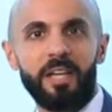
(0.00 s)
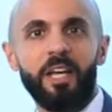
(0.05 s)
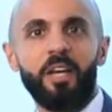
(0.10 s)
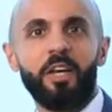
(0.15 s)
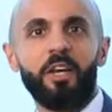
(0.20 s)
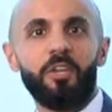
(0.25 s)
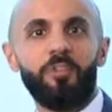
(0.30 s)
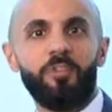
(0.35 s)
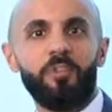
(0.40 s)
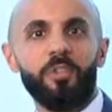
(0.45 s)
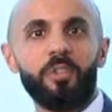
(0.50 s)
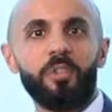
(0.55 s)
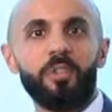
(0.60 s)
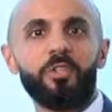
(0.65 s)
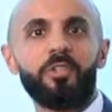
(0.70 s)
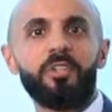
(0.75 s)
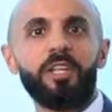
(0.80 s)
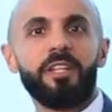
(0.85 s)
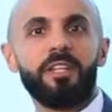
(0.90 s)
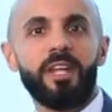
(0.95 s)
if you're
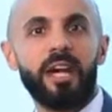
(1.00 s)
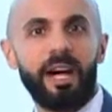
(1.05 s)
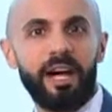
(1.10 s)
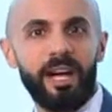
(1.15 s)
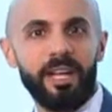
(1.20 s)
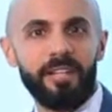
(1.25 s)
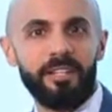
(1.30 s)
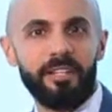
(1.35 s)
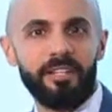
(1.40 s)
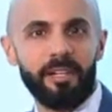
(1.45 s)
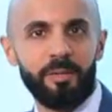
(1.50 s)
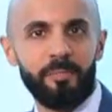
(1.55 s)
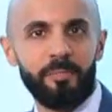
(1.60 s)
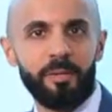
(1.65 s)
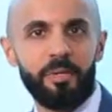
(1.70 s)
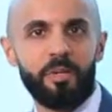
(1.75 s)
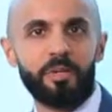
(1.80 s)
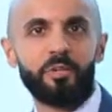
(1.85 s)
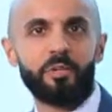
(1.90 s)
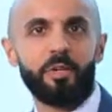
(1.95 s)
using the higher
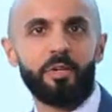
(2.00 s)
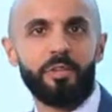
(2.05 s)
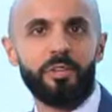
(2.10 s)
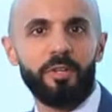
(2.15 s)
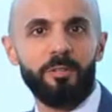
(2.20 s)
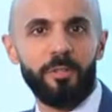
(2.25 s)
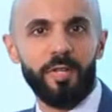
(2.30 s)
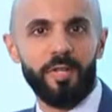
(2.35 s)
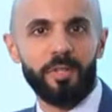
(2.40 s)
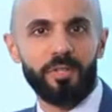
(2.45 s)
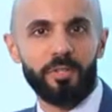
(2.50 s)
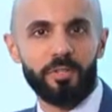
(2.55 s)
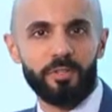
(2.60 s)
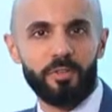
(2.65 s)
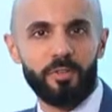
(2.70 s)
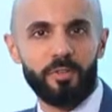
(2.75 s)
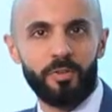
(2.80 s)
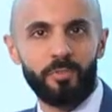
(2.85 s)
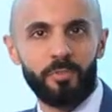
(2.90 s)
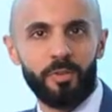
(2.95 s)
numbers or the meters
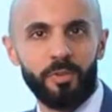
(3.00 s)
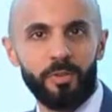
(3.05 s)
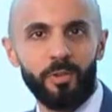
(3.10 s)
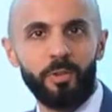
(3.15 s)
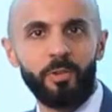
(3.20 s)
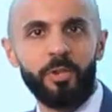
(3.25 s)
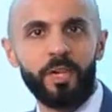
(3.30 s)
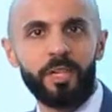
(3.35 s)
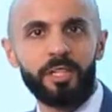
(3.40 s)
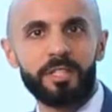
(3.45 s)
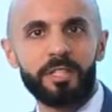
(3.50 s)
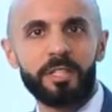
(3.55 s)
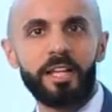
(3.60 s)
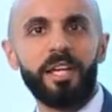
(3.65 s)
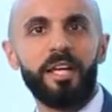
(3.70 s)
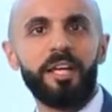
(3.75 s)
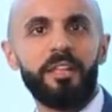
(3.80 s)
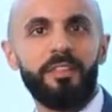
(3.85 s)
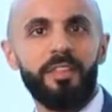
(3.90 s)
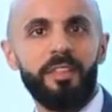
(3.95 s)
from the US,
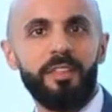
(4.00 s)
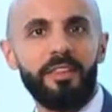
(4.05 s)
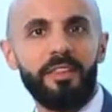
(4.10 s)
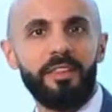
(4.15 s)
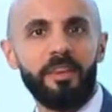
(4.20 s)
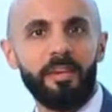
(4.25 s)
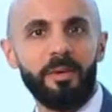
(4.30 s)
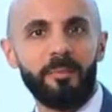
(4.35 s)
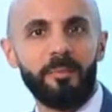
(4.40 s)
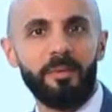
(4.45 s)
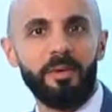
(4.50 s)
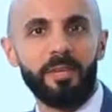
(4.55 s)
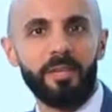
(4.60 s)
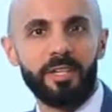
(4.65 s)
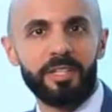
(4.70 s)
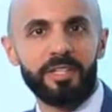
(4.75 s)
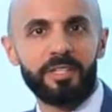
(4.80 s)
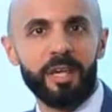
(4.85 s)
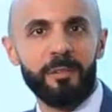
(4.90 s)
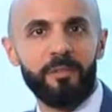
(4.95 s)
then the number
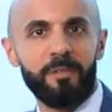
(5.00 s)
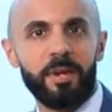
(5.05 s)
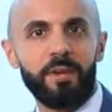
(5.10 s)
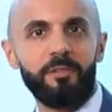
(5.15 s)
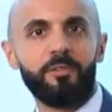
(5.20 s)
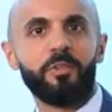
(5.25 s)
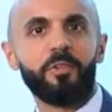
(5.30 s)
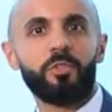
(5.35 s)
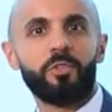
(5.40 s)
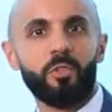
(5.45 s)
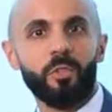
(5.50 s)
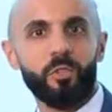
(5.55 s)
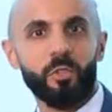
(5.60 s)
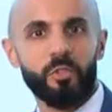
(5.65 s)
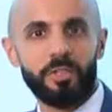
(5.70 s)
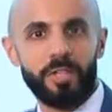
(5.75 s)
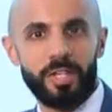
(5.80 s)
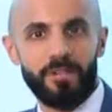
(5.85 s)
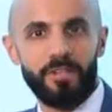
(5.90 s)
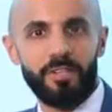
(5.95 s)
is above
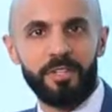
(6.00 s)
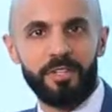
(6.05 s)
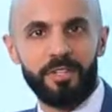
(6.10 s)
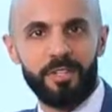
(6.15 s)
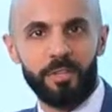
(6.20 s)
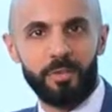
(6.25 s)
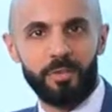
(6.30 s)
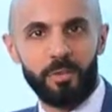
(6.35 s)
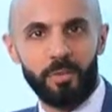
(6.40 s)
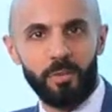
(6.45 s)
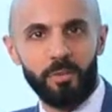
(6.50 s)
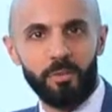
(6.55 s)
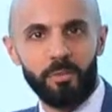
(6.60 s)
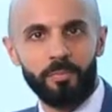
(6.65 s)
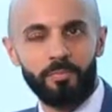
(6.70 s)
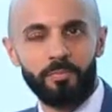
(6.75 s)
272,